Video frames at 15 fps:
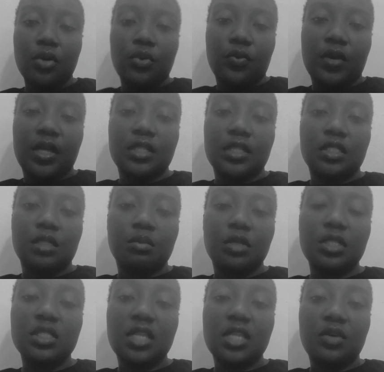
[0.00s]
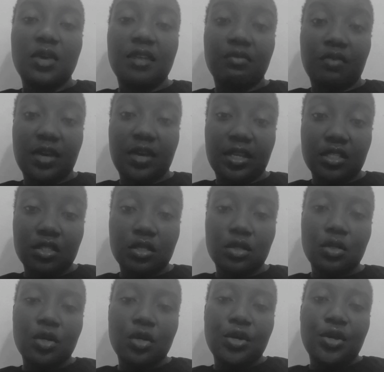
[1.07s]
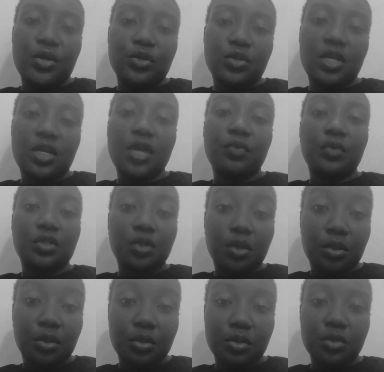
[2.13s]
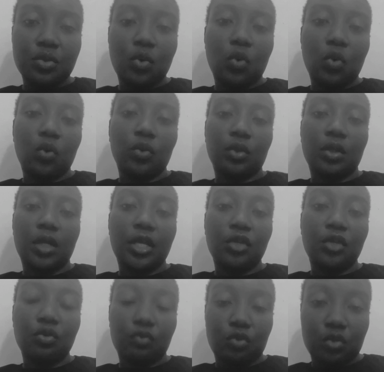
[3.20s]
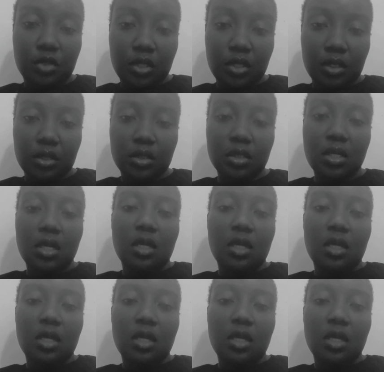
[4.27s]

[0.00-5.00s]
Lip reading: right, it means that you have rights to get returns on any of those things.